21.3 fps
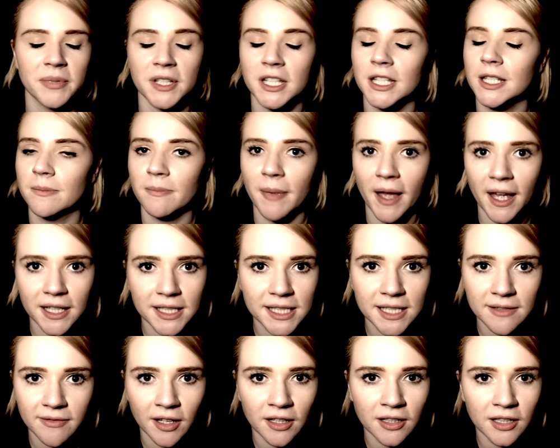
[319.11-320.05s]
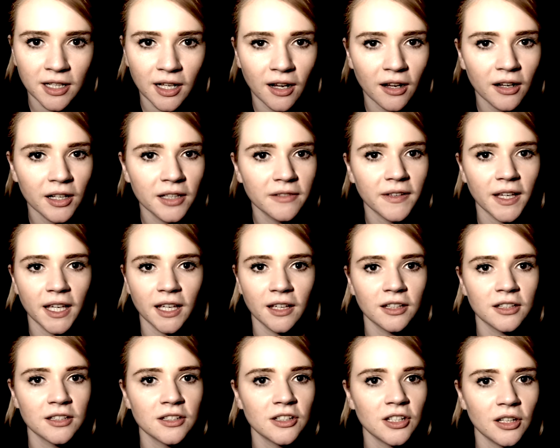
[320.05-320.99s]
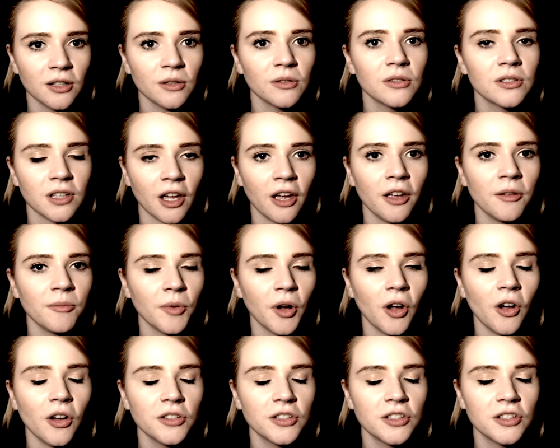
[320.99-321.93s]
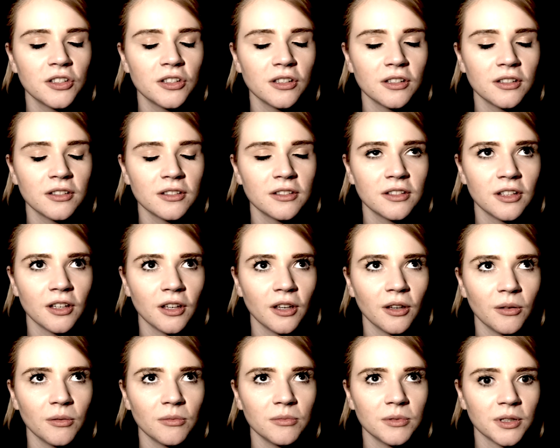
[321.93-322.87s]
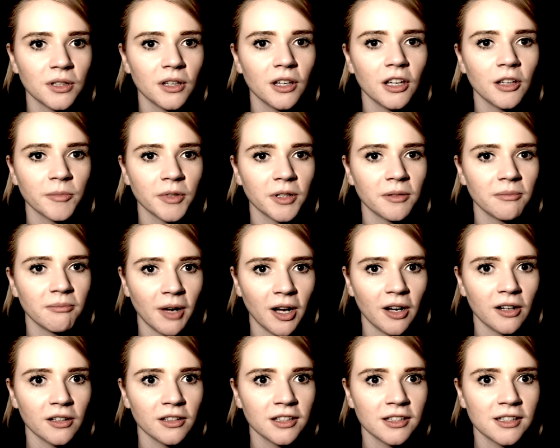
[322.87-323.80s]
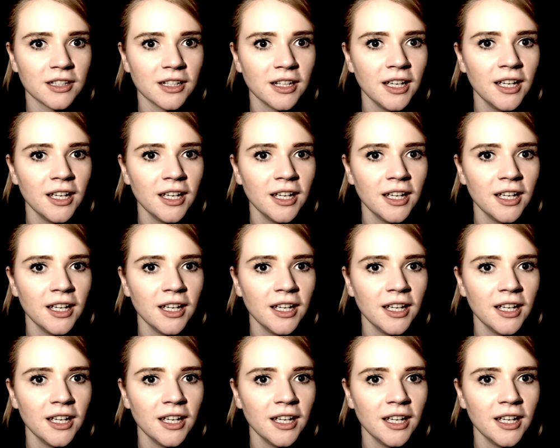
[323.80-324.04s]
perspective on life, it can do so much to the human mind.